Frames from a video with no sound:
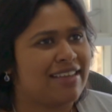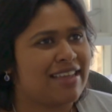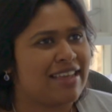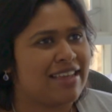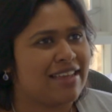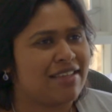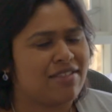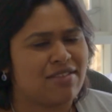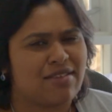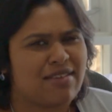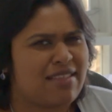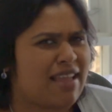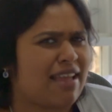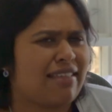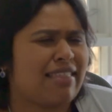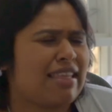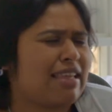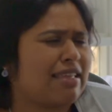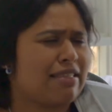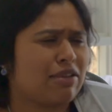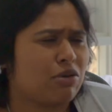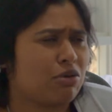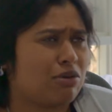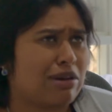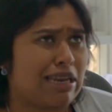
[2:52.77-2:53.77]
Yeah, so I think
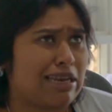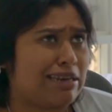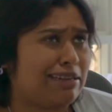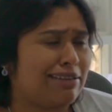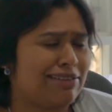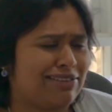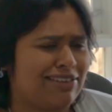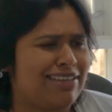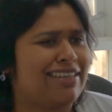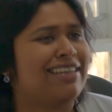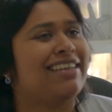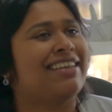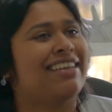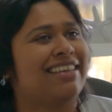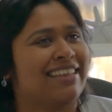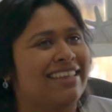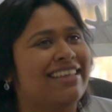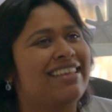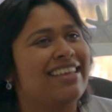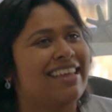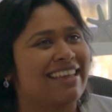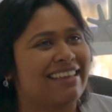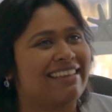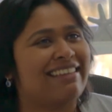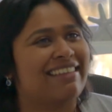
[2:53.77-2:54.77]
it's a good energy.
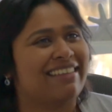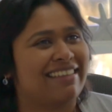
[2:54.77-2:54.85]
Yeah.